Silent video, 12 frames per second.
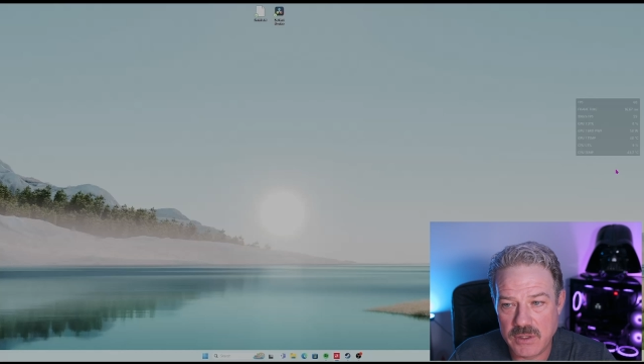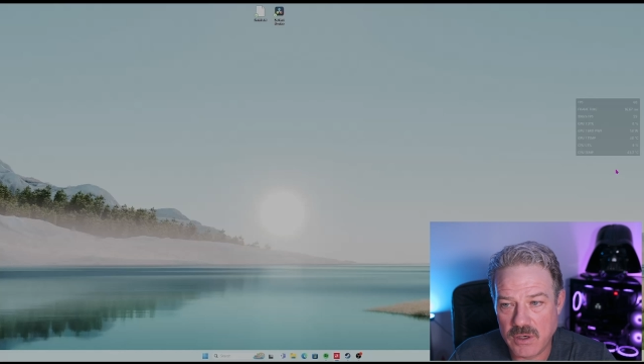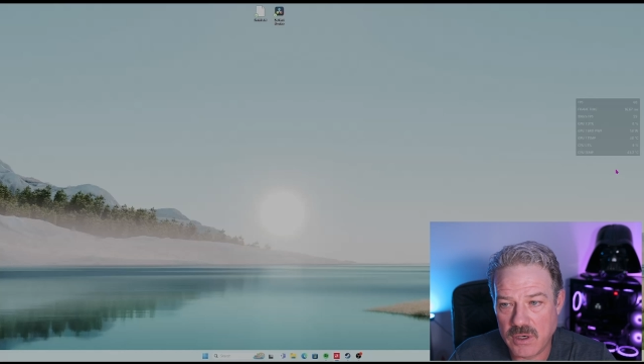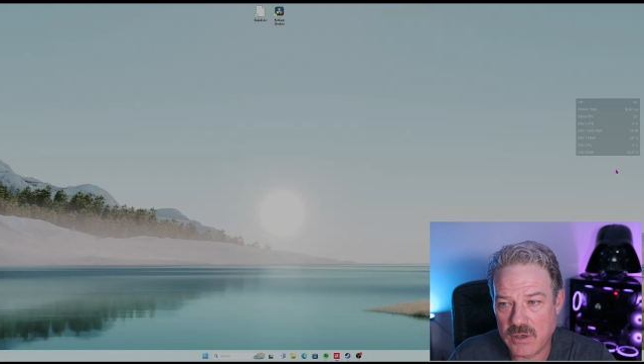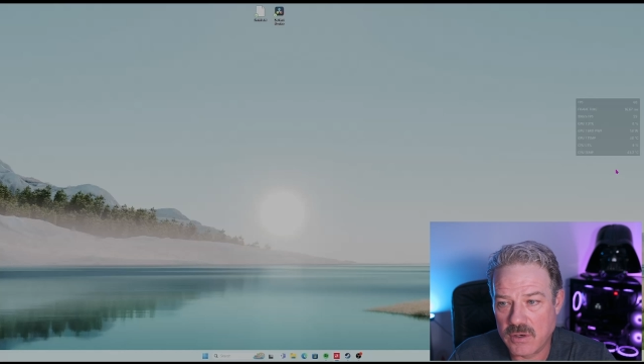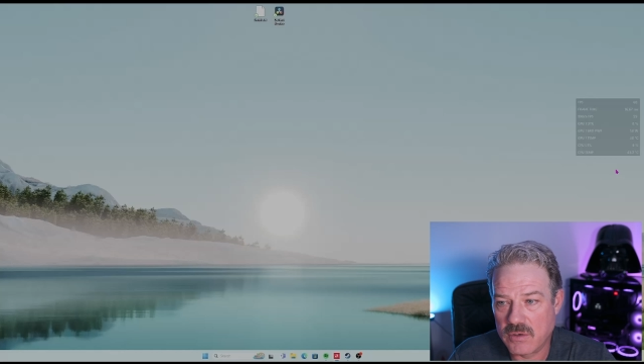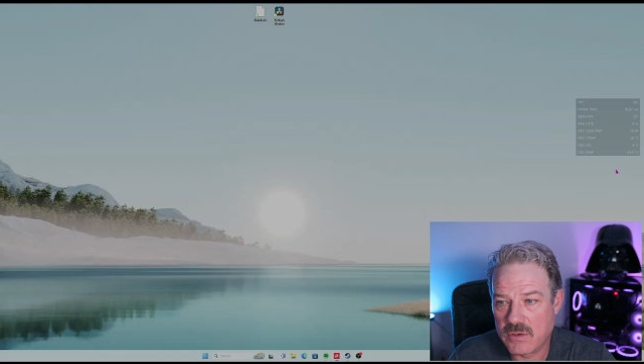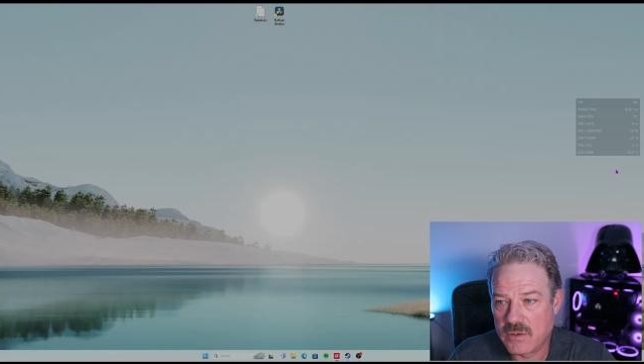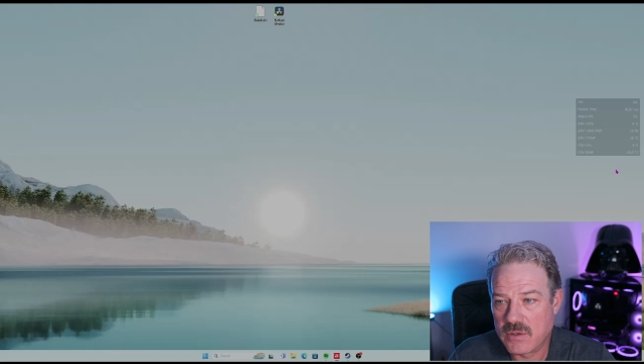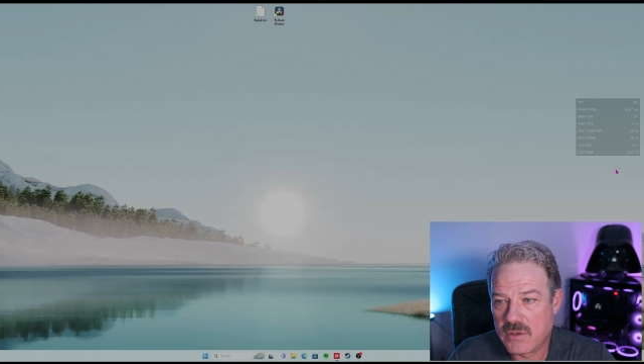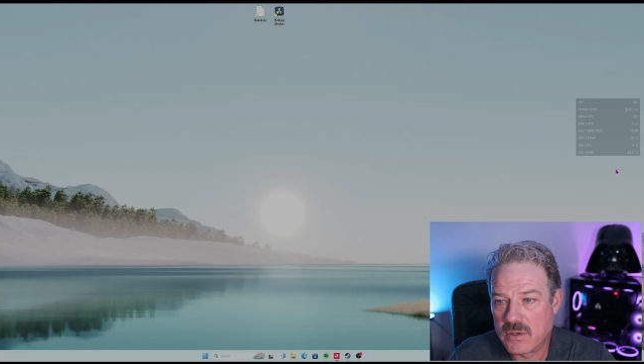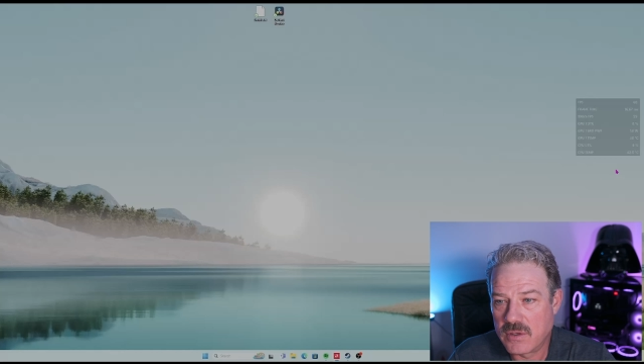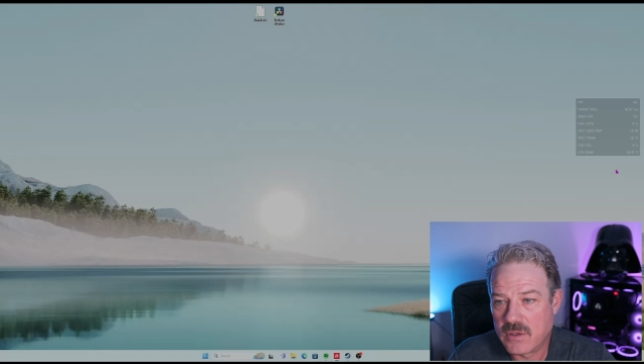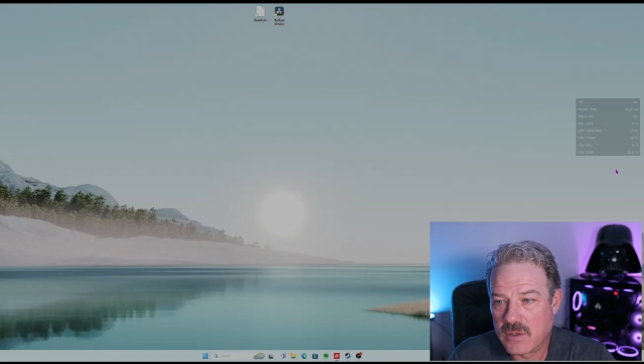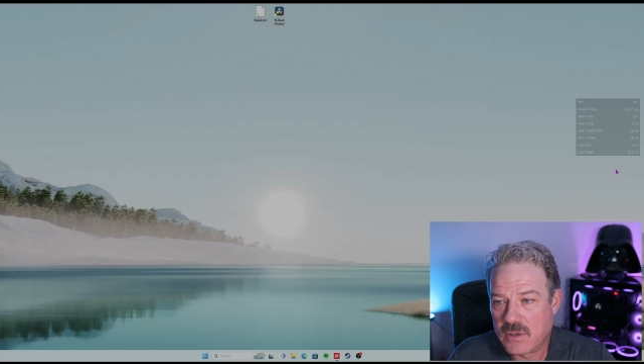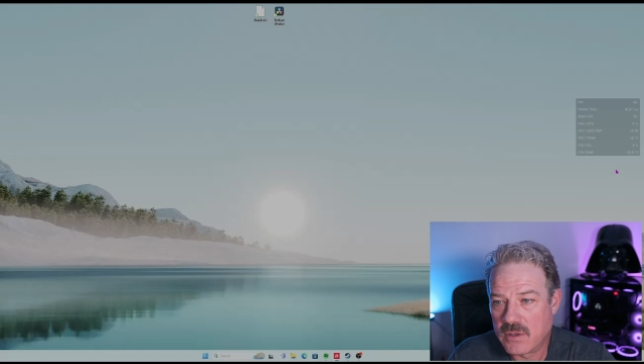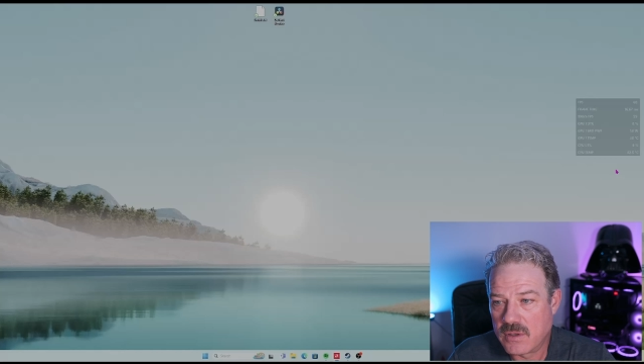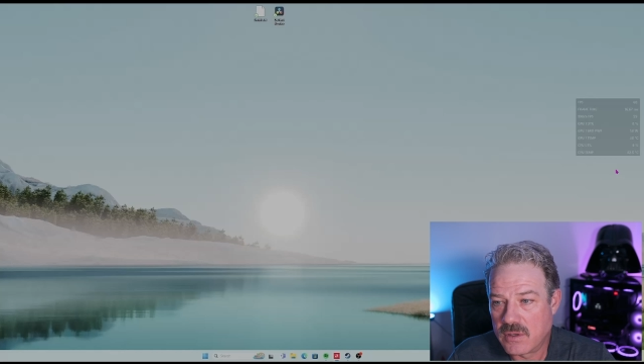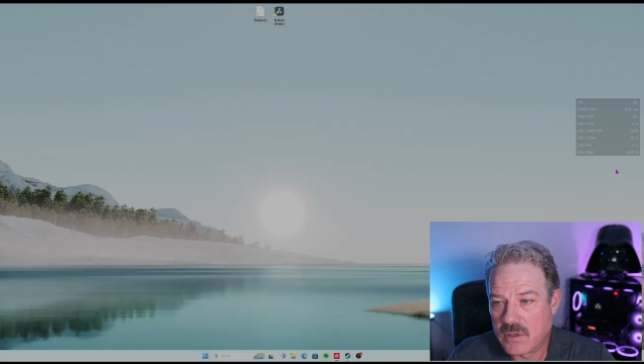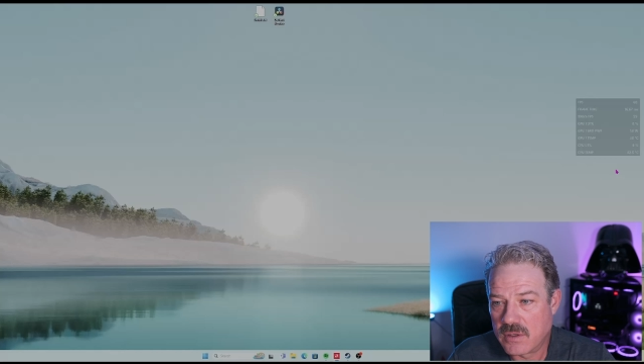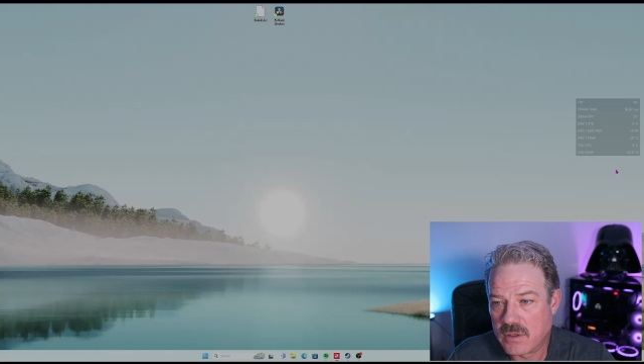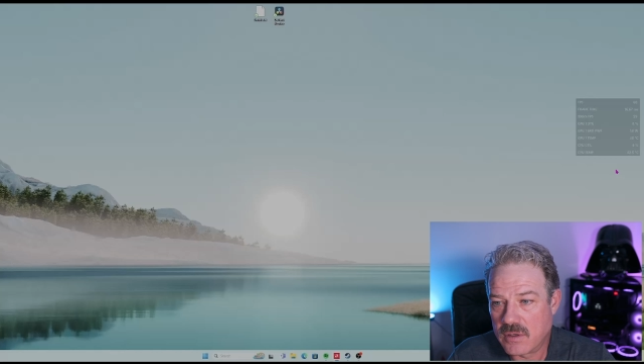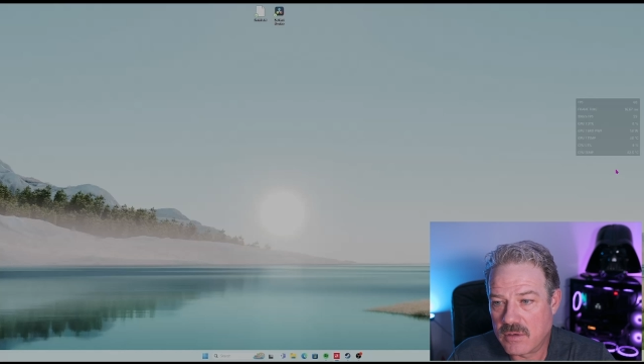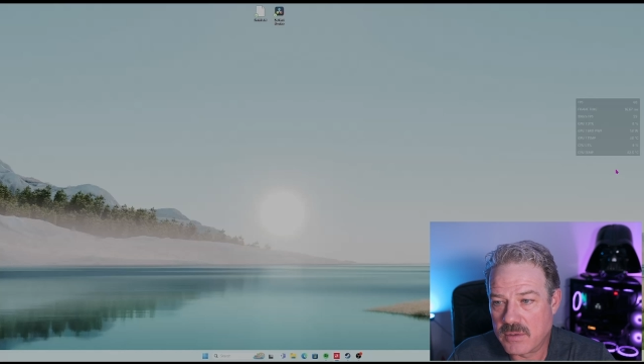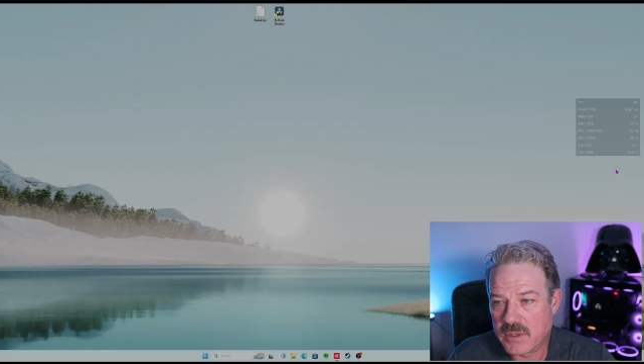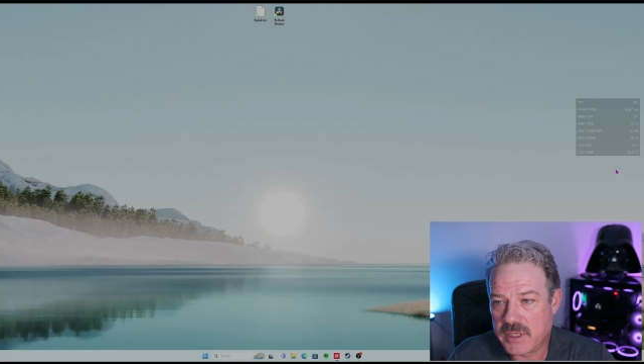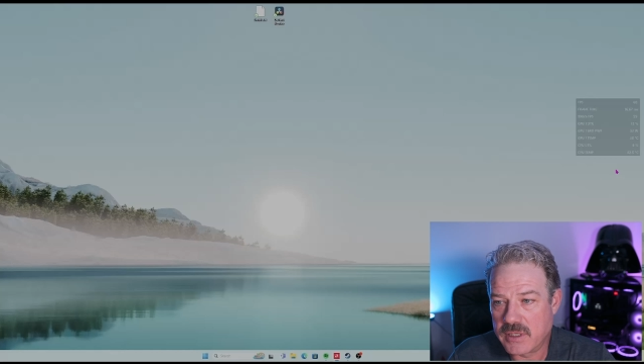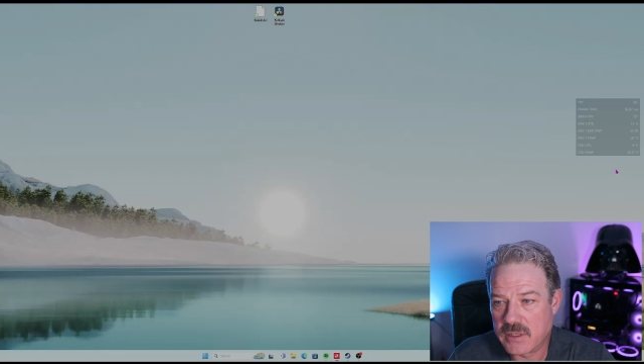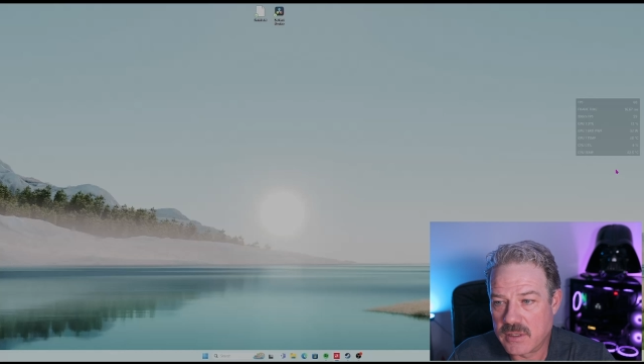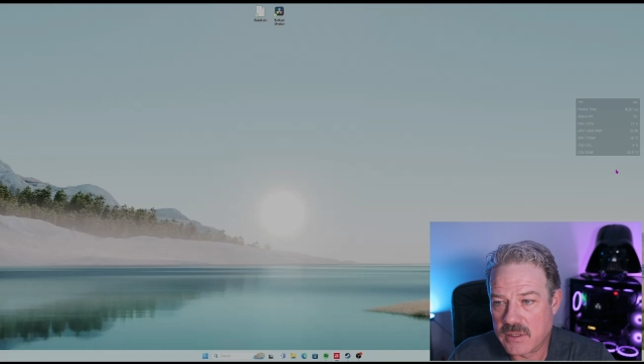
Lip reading: Uh-oh. Oh boy.